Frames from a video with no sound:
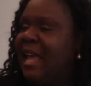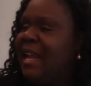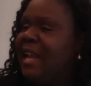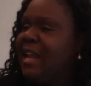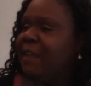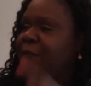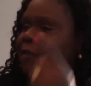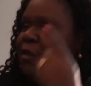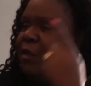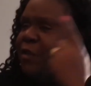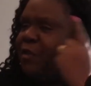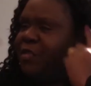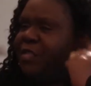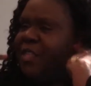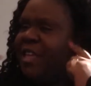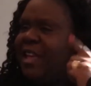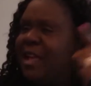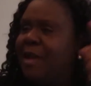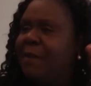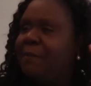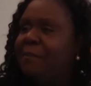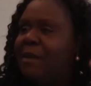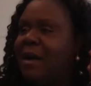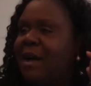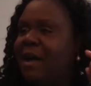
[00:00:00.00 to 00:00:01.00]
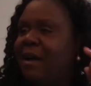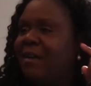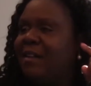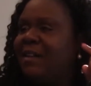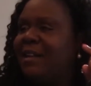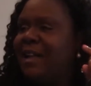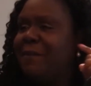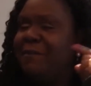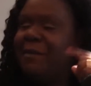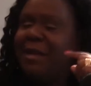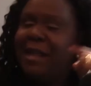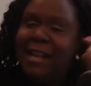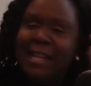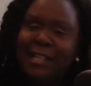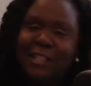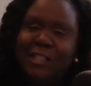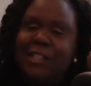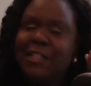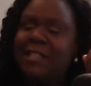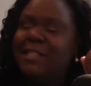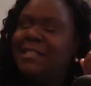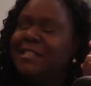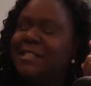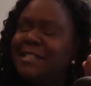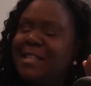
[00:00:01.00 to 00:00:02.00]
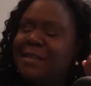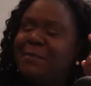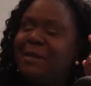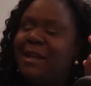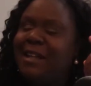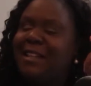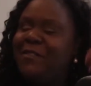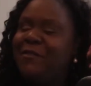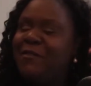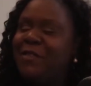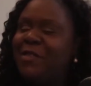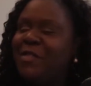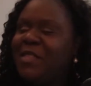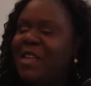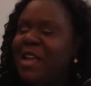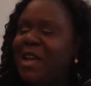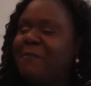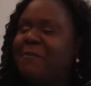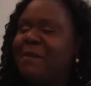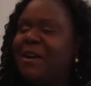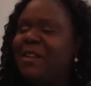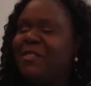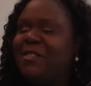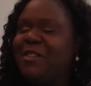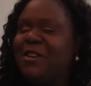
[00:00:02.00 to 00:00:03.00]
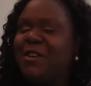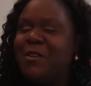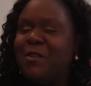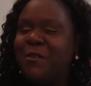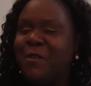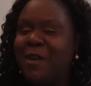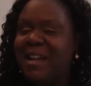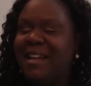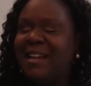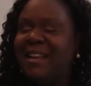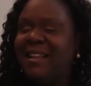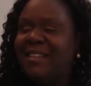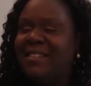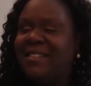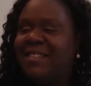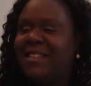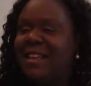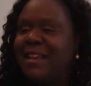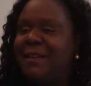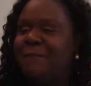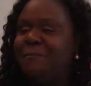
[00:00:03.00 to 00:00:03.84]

And if you think about, I'm getting chills to think about it, if you think about the greatness